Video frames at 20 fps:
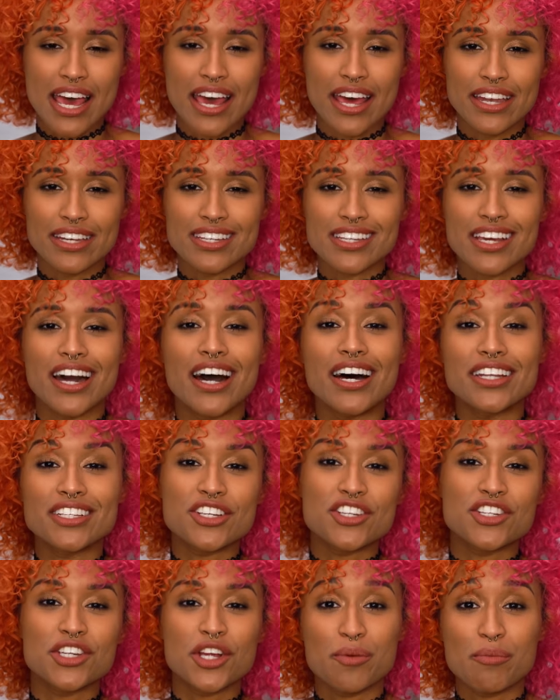and got to
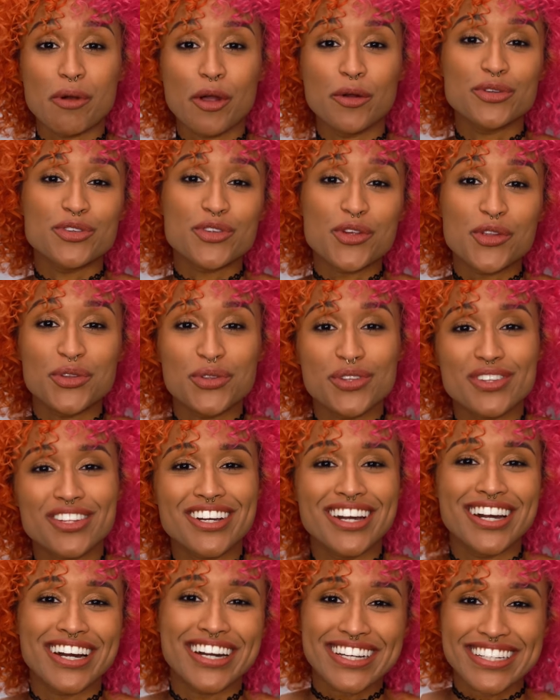share my results with you
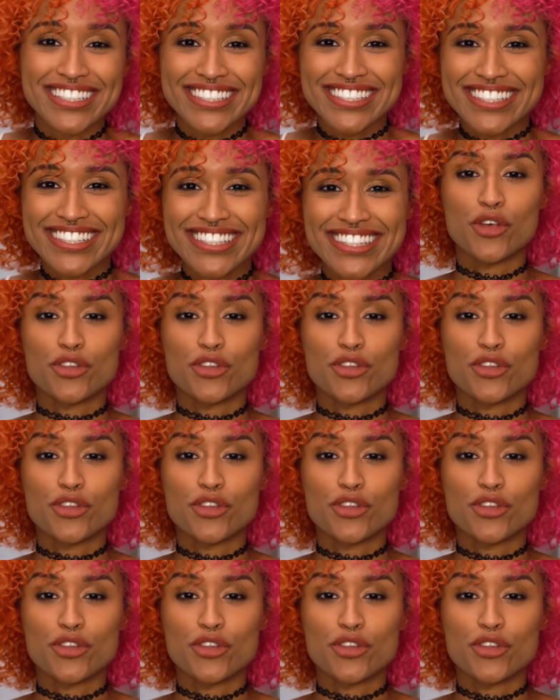guys.